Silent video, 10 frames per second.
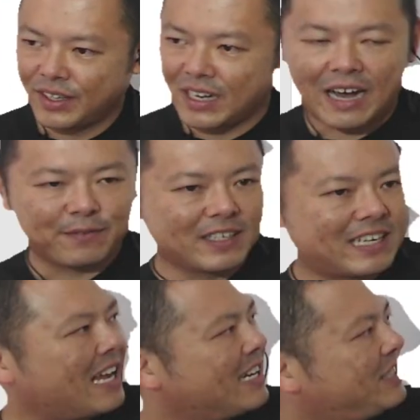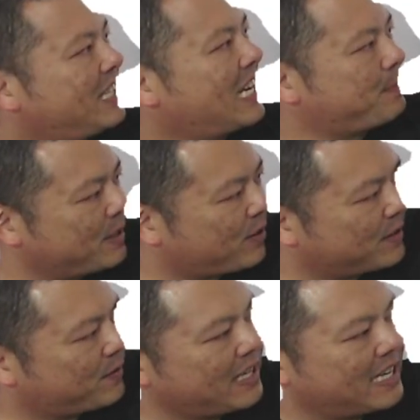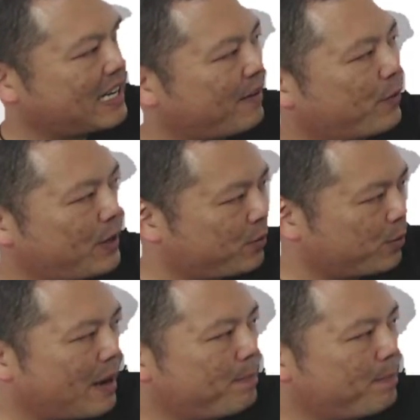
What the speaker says: after the energy has been transferred enough for it to